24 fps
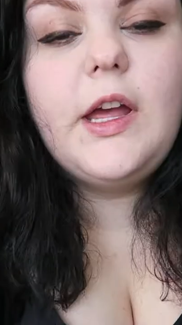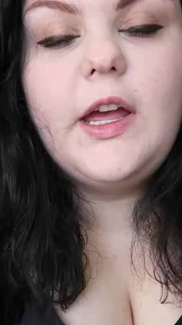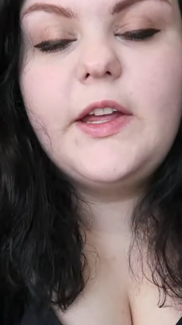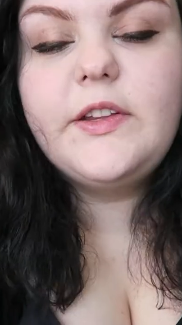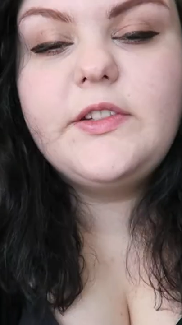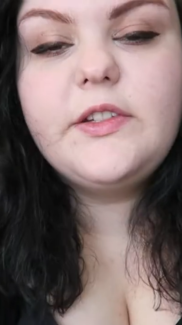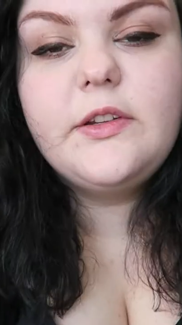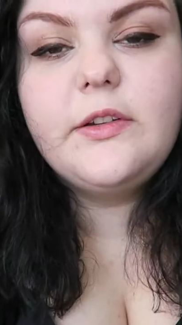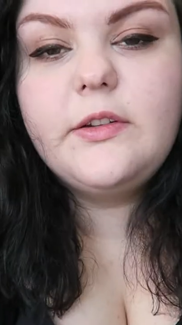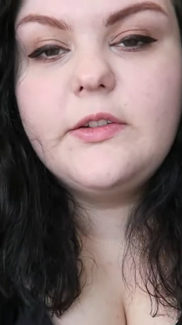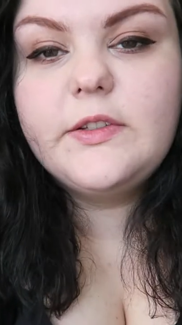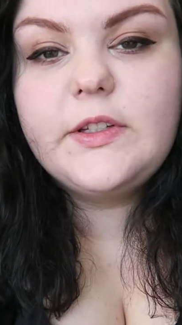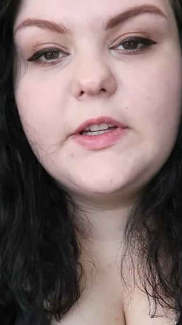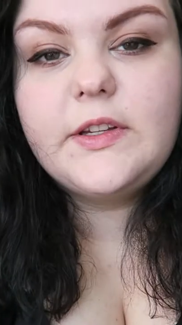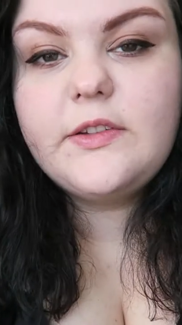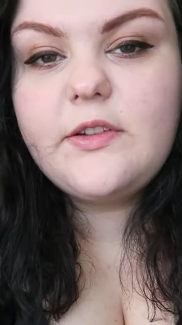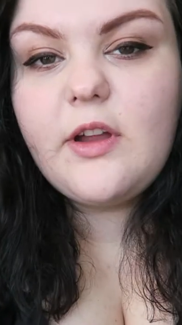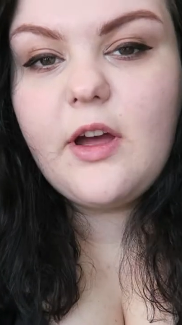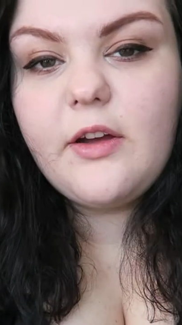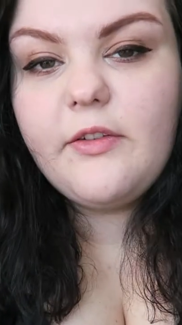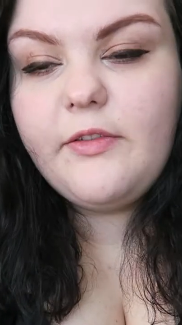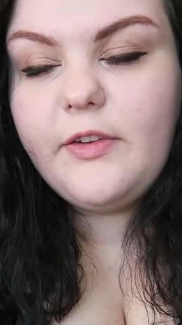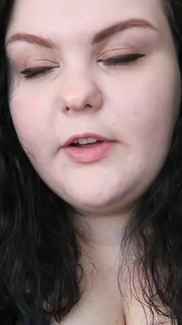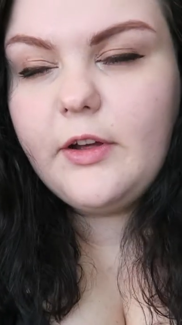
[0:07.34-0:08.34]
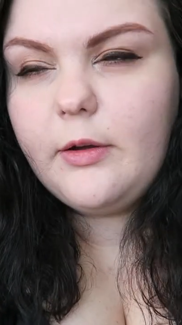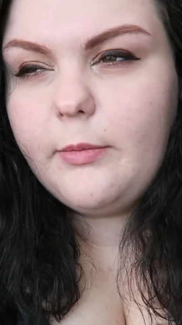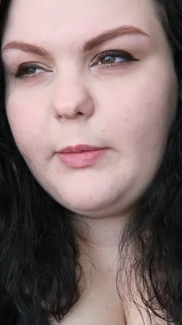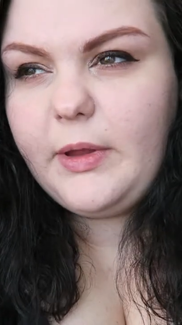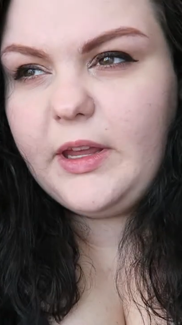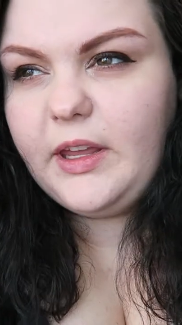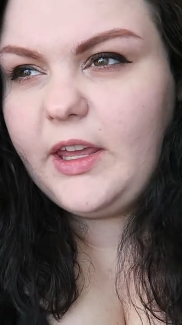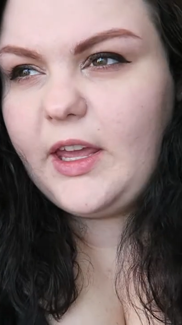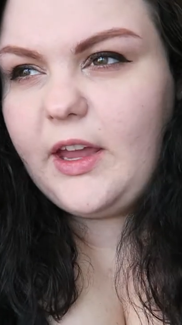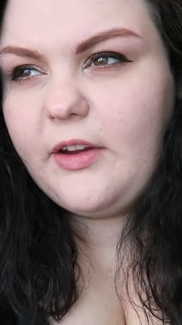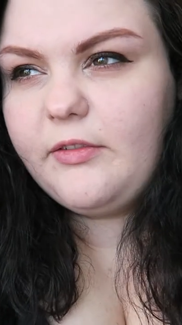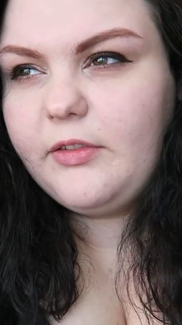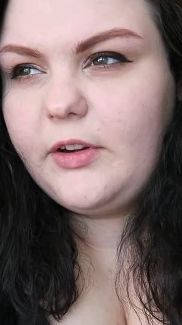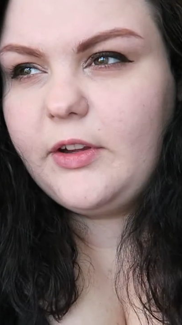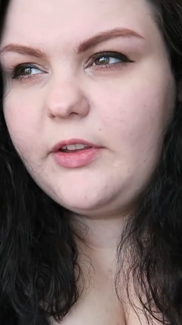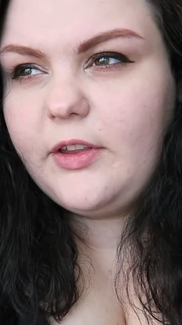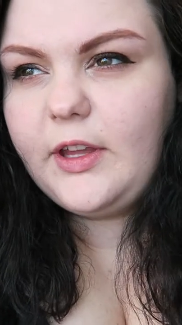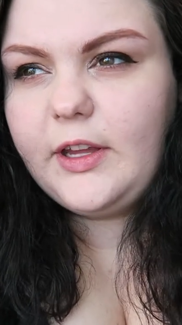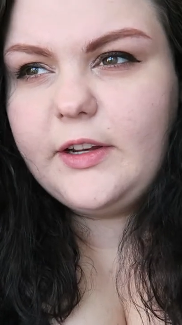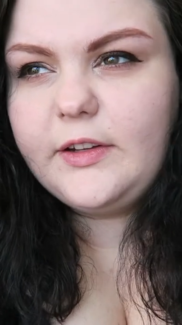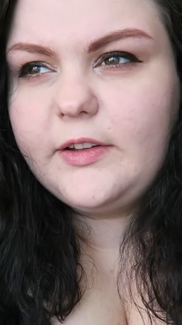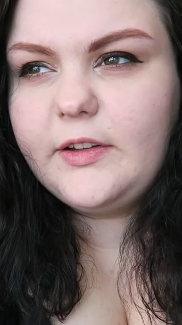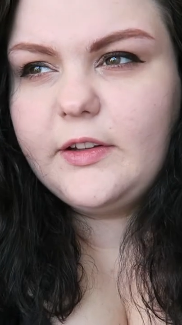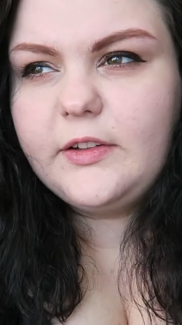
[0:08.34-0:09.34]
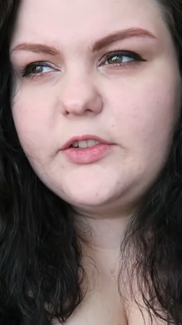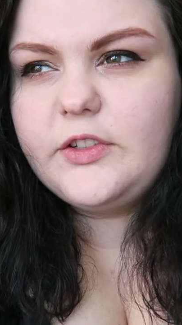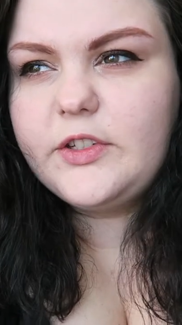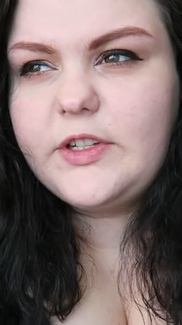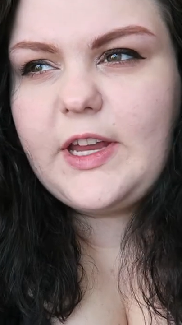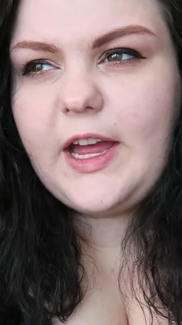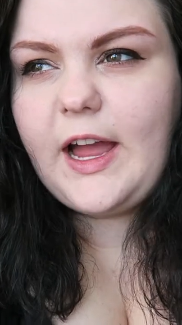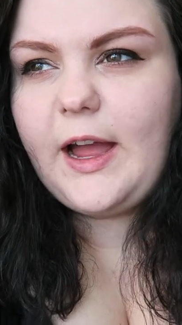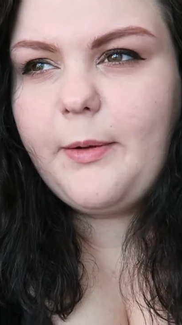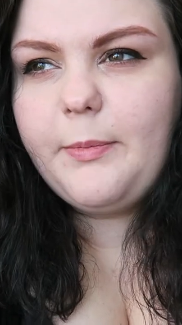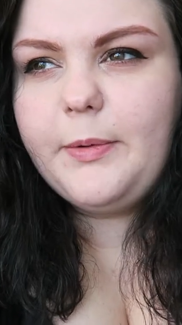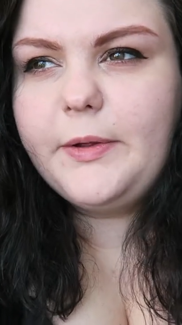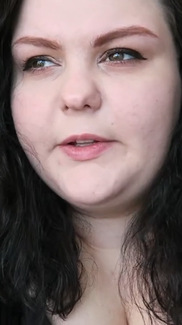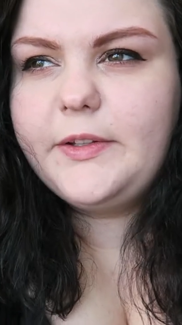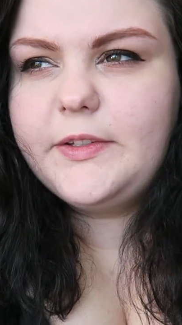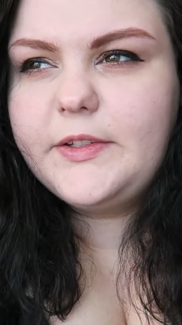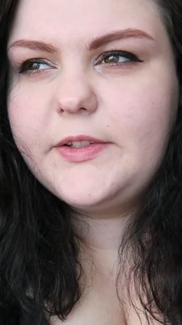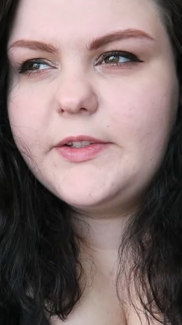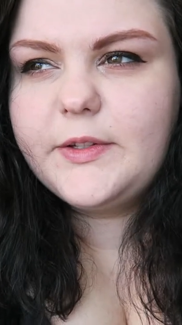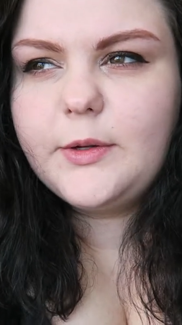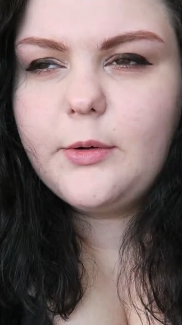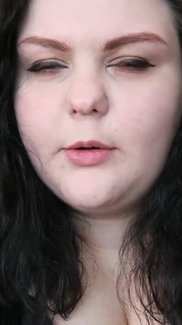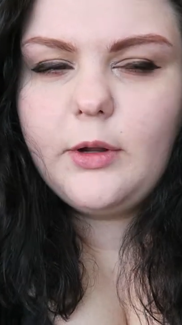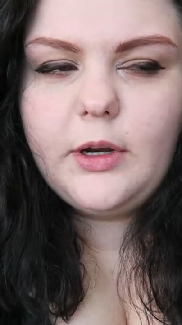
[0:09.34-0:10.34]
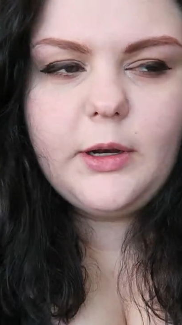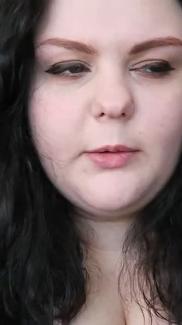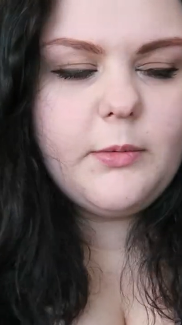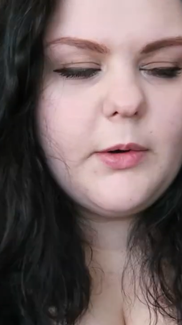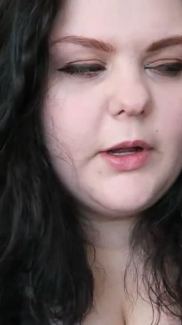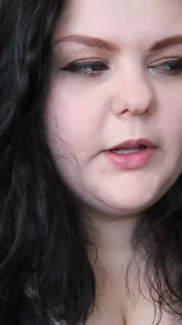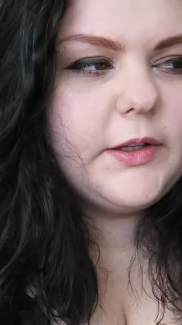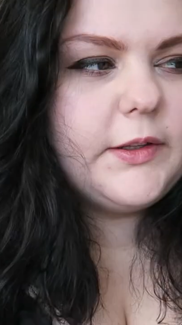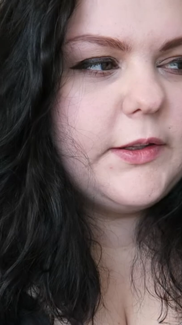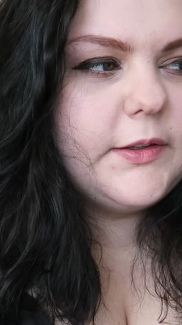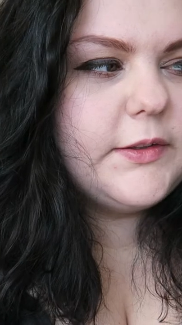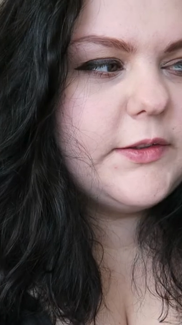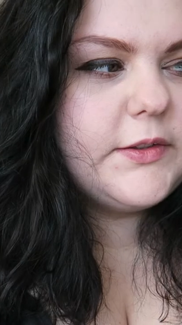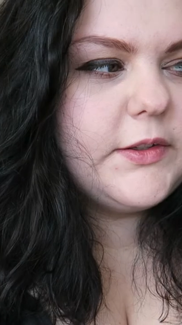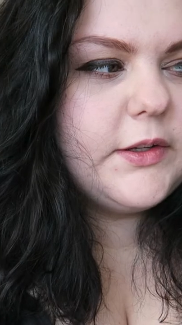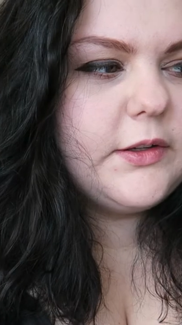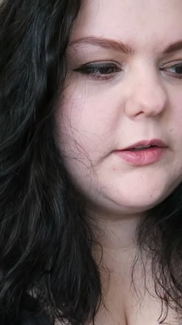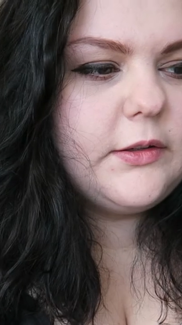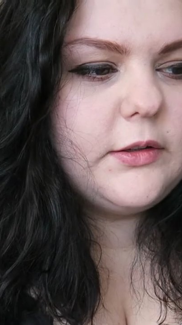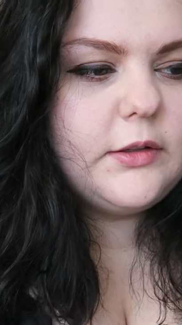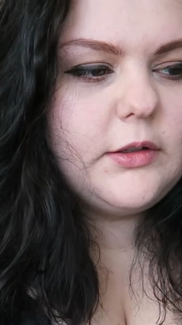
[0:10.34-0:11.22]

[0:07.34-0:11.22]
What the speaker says: As soon as I start filming, everything just happens all at once.